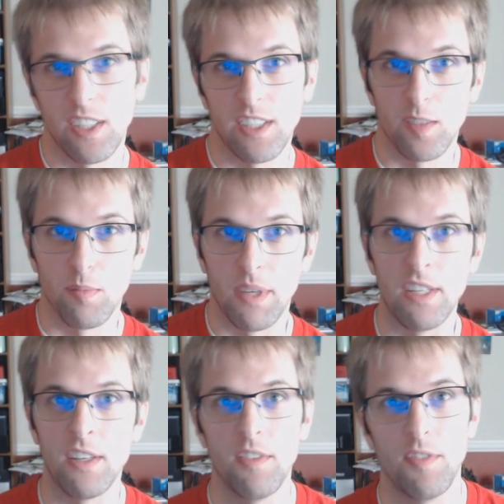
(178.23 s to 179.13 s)
kind
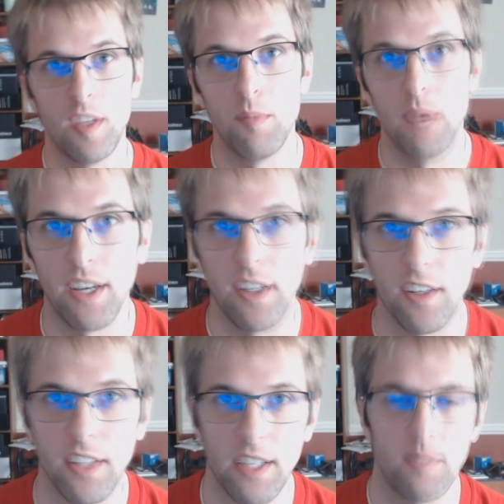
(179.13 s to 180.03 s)
of feedback
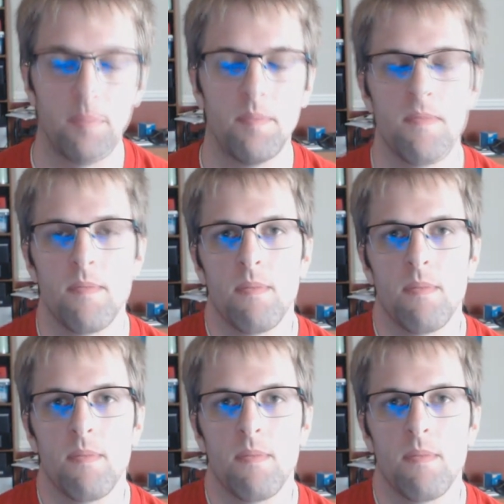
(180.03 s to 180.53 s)
on that,